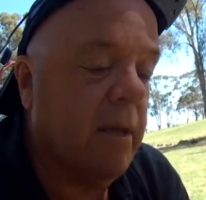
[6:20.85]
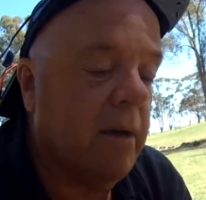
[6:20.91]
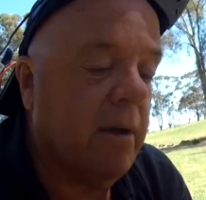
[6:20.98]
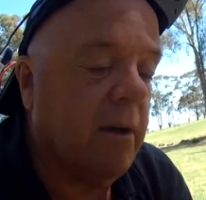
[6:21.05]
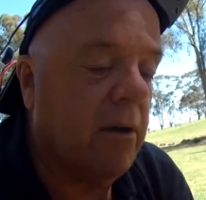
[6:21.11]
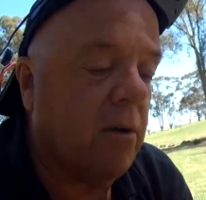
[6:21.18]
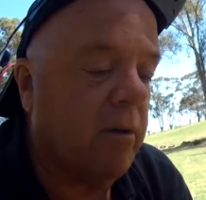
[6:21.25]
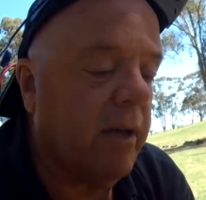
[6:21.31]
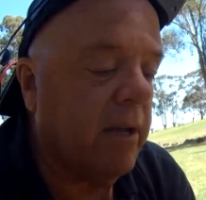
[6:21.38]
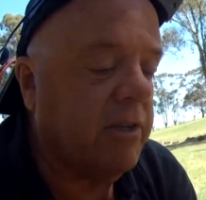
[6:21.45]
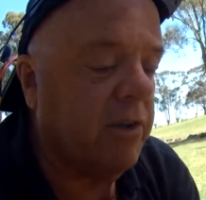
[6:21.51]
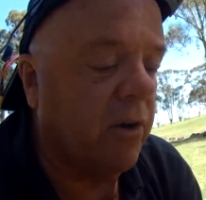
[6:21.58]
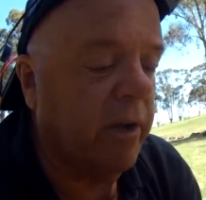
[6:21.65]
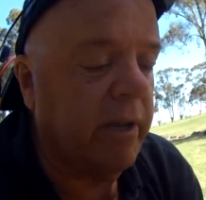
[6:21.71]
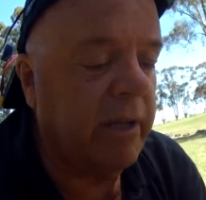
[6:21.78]
Oh, look how
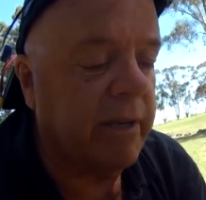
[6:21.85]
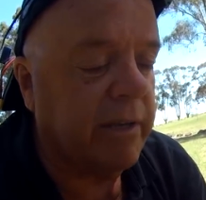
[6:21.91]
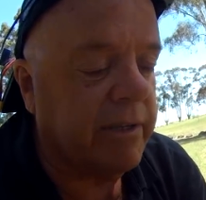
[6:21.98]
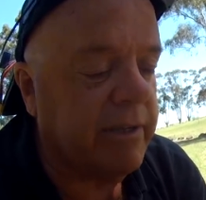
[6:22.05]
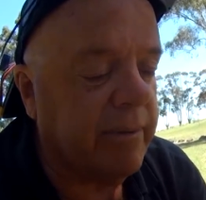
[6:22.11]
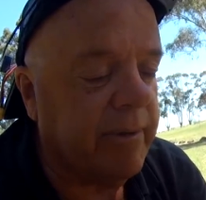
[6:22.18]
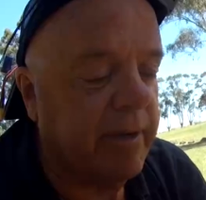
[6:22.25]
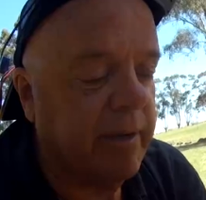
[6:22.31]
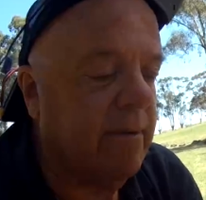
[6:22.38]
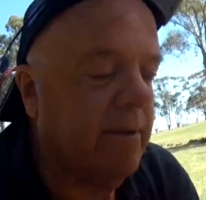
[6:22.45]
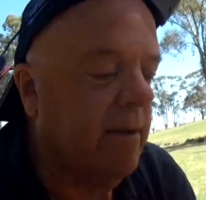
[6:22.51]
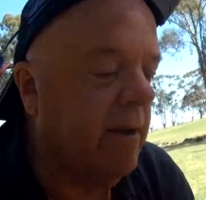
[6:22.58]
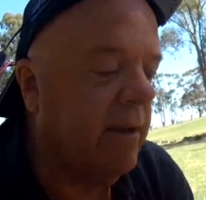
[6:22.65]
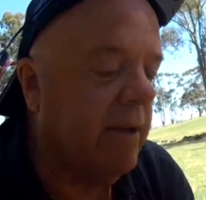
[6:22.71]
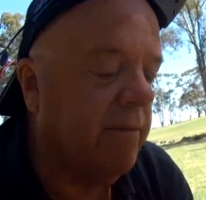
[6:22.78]
tiny it is. I mean,
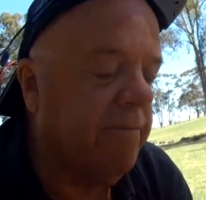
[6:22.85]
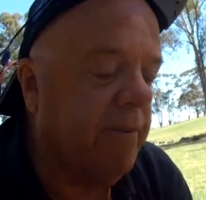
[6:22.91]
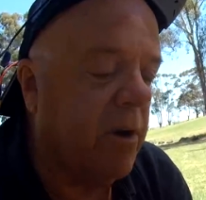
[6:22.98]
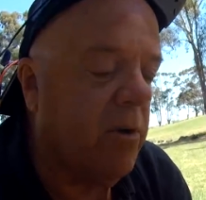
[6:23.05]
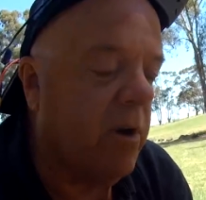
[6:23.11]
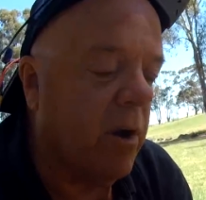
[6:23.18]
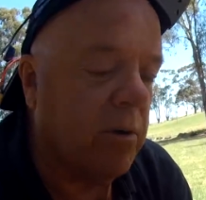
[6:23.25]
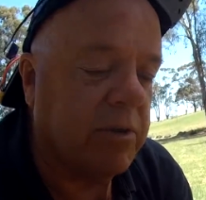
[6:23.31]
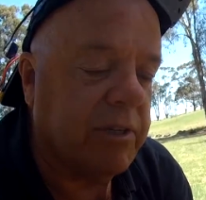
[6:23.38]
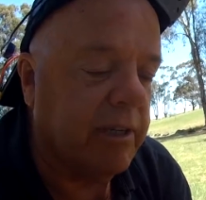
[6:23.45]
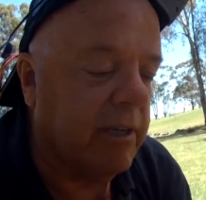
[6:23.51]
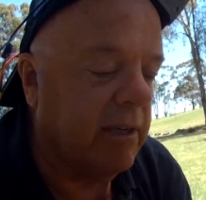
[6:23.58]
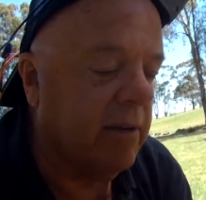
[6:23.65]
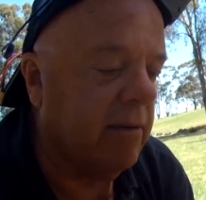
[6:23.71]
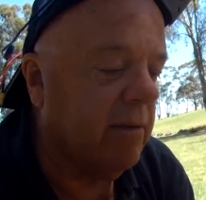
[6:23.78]
you know, you can Velcro it to
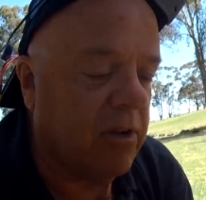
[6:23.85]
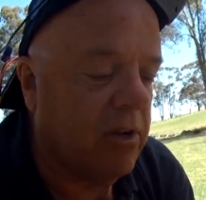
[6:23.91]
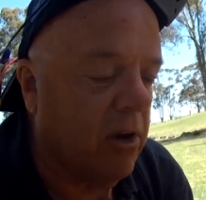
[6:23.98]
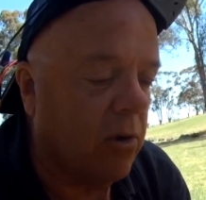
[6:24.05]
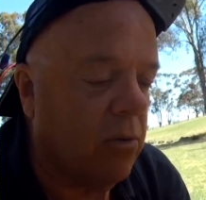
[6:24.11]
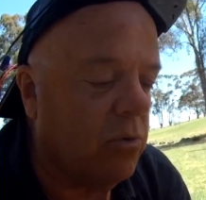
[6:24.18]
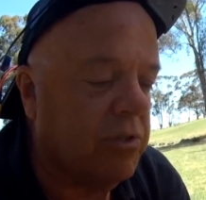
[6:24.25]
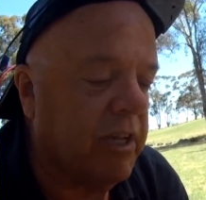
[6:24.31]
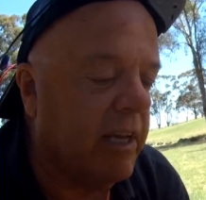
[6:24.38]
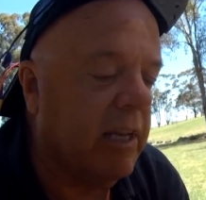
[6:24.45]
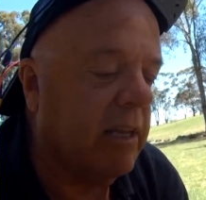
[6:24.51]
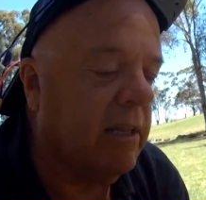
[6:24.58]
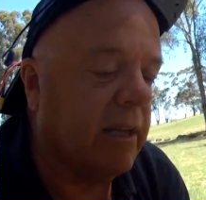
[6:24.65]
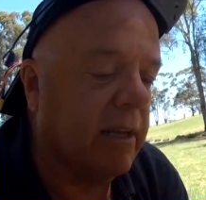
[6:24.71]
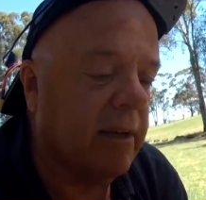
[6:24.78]
your goggles,
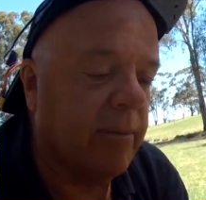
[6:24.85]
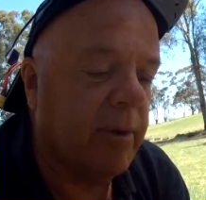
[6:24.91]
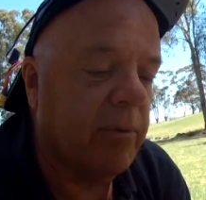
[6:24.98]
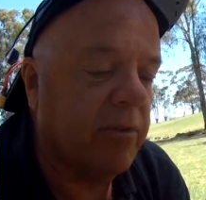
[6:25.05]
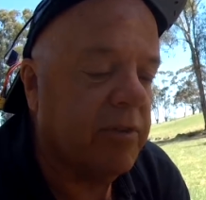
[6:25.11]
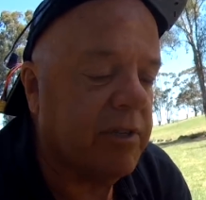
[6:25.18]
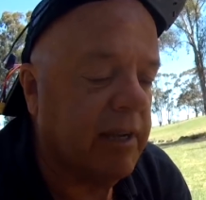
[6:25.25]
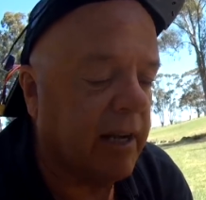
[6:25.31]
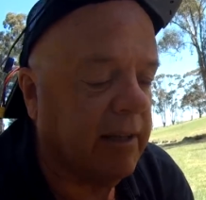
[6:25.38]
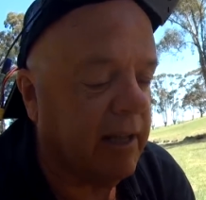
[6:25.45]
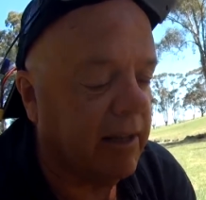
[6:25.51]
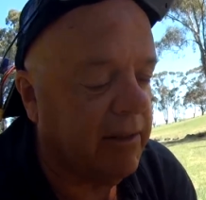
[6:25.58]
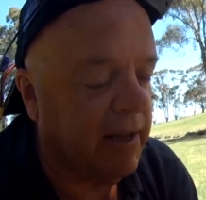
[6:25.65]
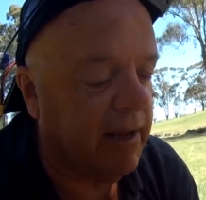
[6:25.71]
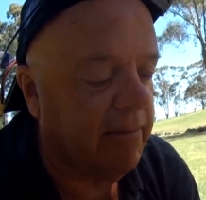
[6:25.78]
anything. I mean, we've stuck
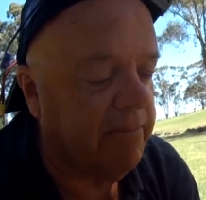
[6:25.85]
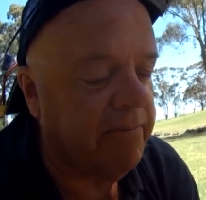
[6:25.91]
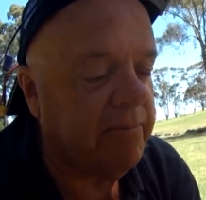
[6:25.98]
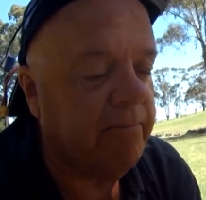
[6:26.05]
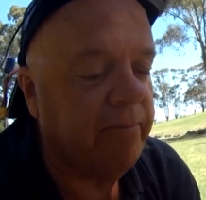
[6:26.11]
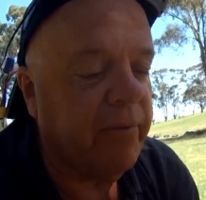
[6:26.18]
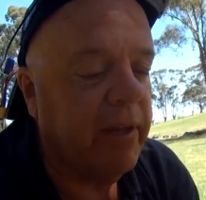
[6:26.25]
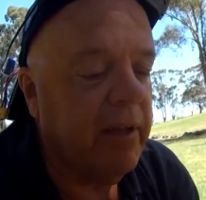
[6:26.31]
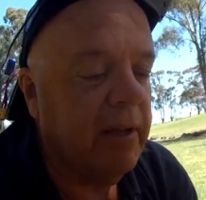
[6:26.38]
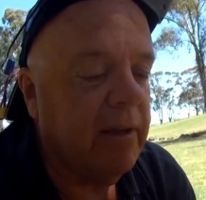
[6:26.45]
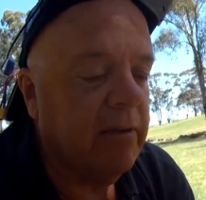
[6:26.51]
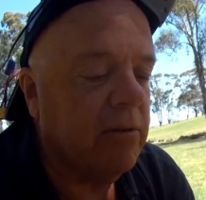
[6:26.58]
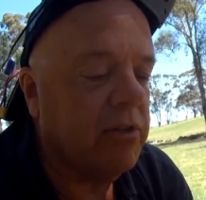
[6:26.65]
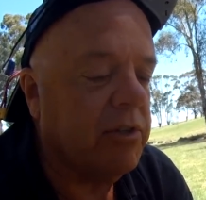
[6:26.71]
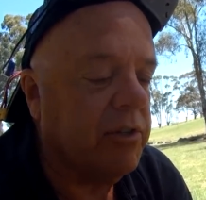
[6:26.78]
that there.
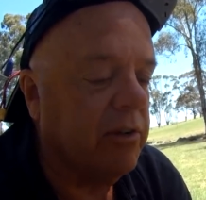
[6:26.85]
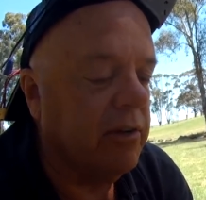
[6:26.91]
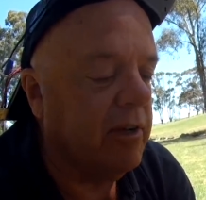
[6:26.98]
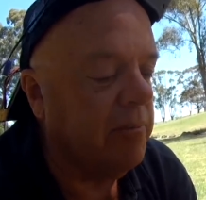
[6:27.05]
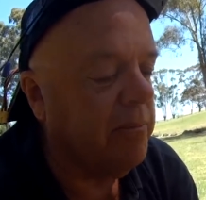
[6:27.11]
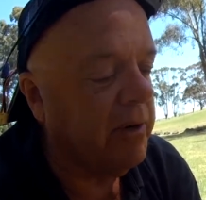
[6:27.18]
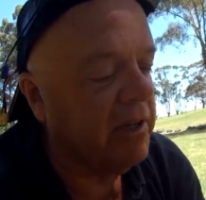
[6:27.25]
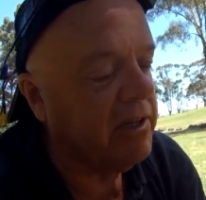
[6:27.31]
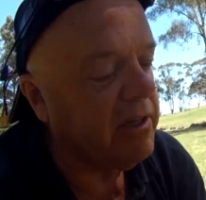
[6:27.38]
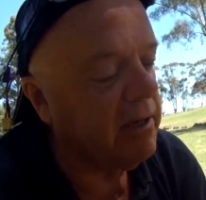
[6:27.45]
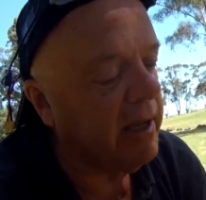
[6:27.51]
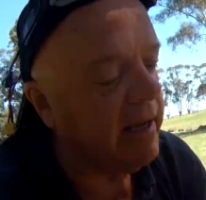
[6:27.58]
Well, Stu did pretty slack.